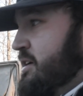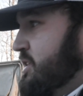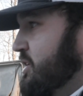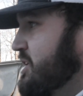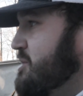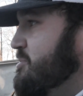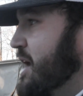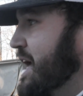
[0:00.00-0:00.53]
The
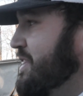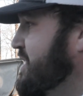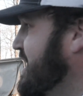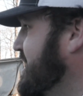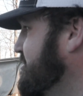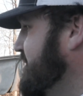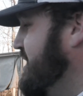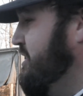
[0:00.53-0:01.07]
only bad
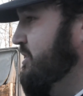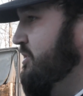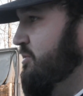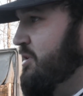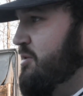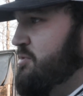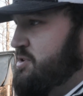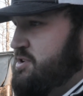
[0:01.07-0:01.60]
thing about
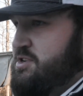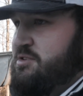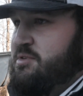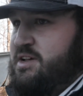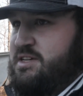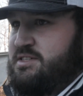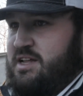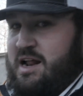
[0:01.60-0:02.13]
what we're
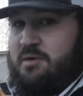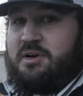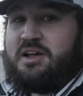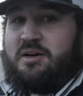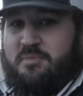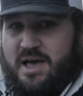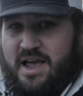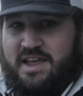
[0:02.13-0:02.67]
doing is that I want to
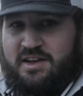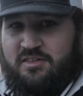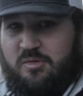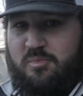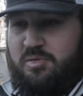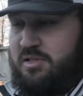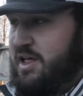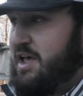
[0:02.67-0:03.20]
come back here
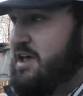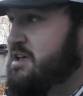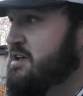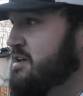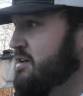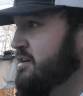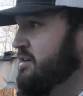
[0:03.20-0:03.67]
and play,